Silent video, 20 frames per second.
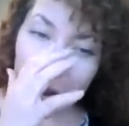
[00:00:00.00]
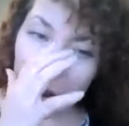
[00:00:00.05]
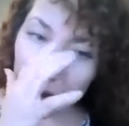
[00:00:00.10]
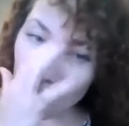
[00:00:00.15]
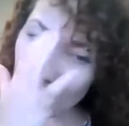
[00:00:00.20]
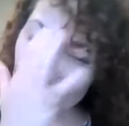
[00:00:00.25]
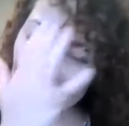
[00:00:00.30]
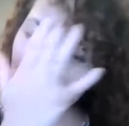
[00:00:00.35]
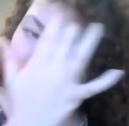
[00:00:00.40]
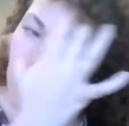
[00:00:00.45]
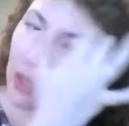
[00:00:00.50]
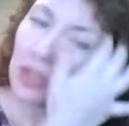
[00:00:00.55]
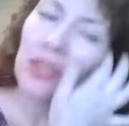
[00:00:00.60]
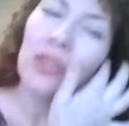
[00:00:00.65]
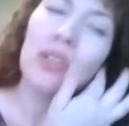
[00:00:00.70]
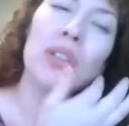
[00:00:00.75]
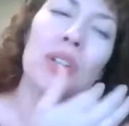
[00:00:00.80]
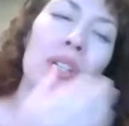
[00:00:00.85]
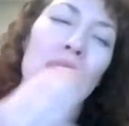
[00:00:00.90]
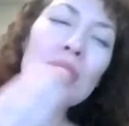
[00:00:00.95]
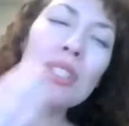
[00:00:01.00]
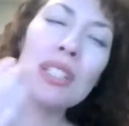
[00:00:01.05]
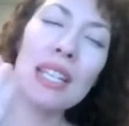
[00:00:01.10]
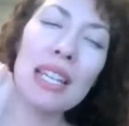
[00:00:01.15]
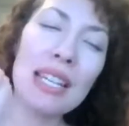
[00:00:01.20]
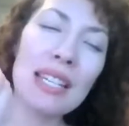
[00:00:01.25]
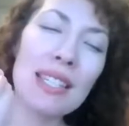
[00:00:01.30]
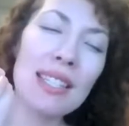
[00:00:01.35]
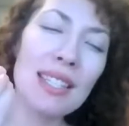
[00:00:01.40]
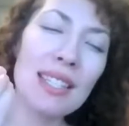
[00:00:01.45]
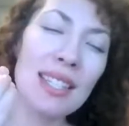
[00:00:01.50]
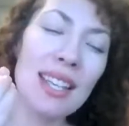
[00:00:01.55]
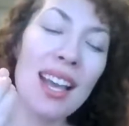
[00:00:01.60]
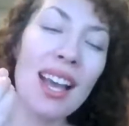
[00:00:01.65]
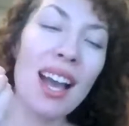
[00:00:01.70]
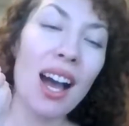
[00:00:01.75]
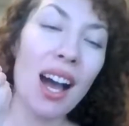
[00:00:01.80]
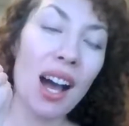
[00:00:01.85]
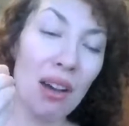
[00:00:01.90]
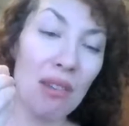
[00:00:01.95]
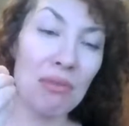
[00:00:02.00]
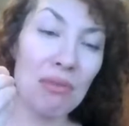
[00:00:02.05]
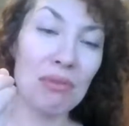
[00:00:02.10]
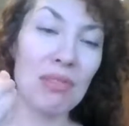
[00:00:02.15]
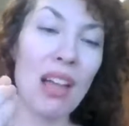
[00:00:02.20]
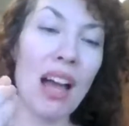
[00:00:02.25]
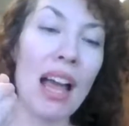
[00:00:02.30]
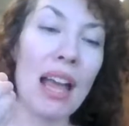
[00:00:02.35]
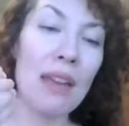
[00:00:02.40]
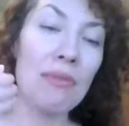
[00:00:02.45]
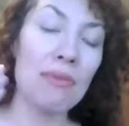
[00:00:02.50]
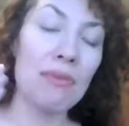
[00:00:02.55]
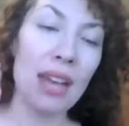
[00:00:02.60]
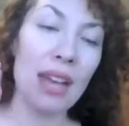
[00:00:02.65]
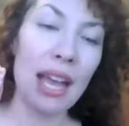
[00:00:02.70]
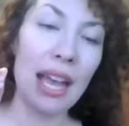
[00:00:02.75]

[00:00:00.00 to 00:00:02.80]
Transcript: of the goodness of life?